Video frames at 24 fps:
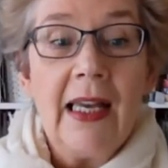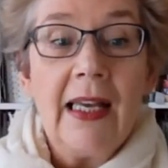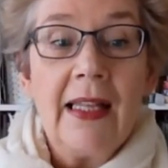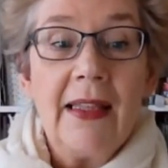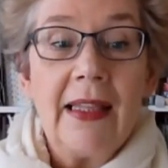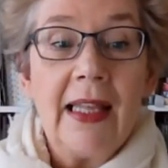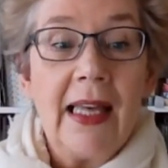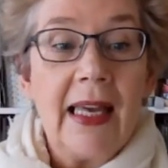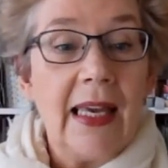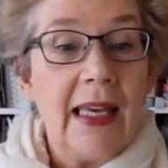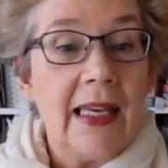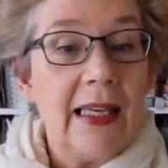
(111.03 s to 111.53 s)

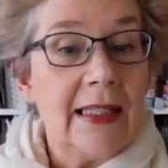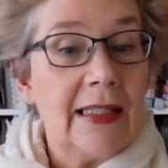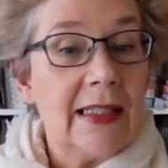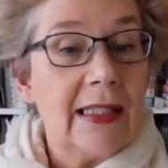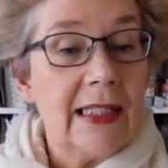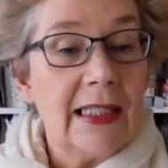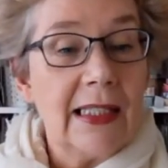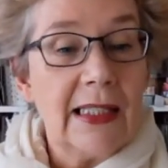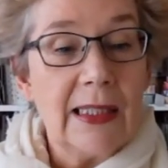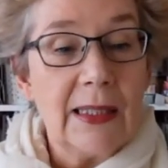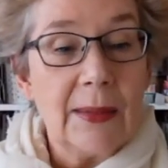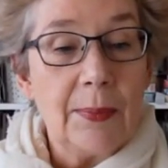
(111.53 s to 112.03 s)
There is a
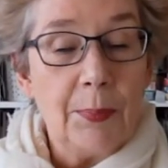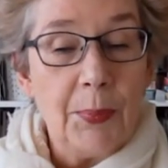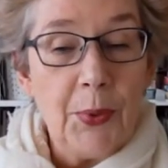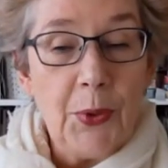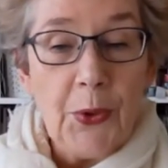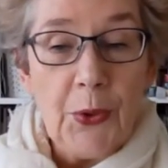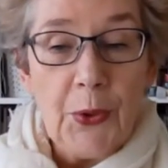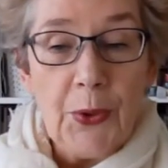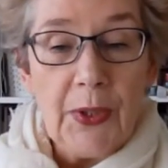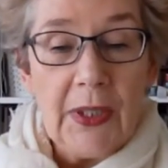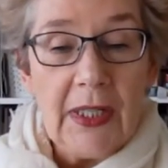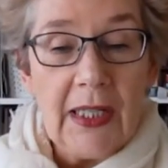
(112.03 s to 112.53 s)

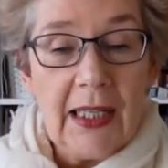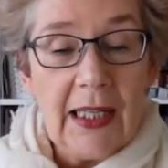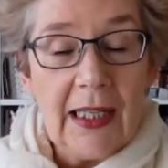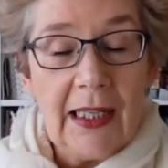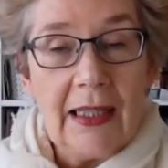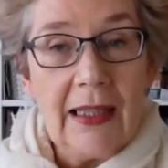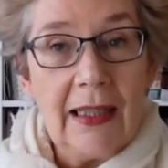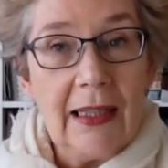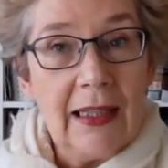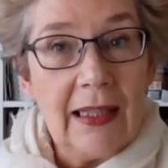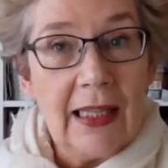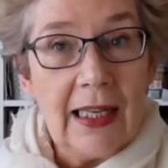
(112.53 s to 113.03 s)
spoon
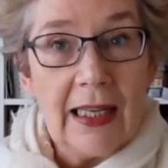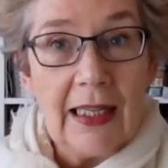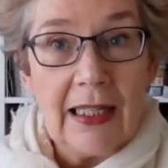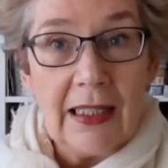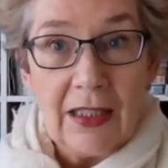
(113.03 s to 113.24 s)
in the